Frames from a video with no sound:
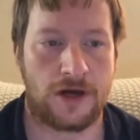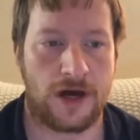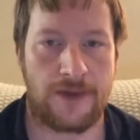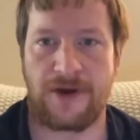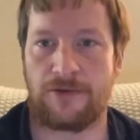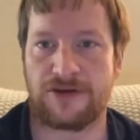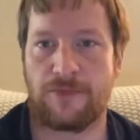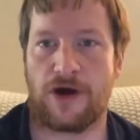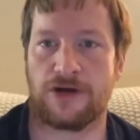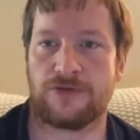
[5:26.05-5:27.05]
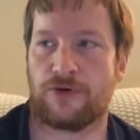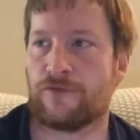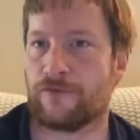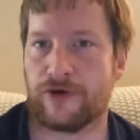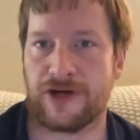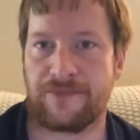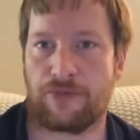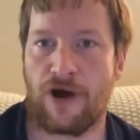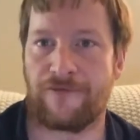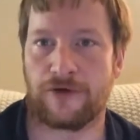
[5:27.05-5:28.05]
I'm not responsible for any
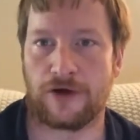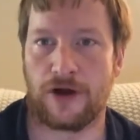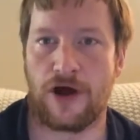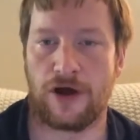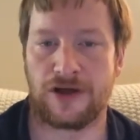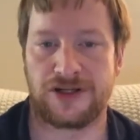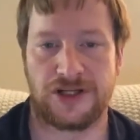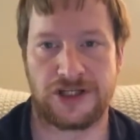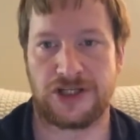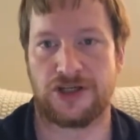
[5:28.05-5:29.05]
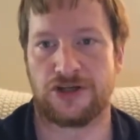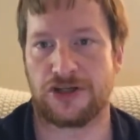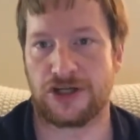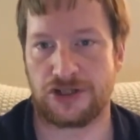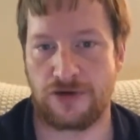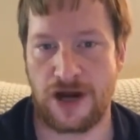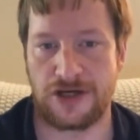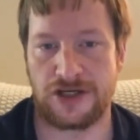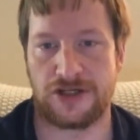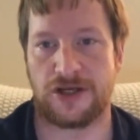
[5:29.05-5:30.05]
profit or loss. This is just a
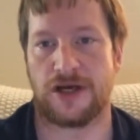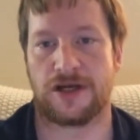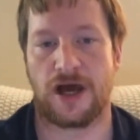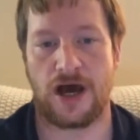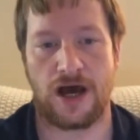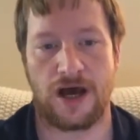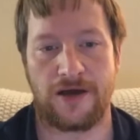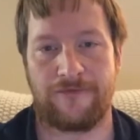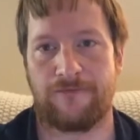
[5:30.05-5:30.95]
strategy that I've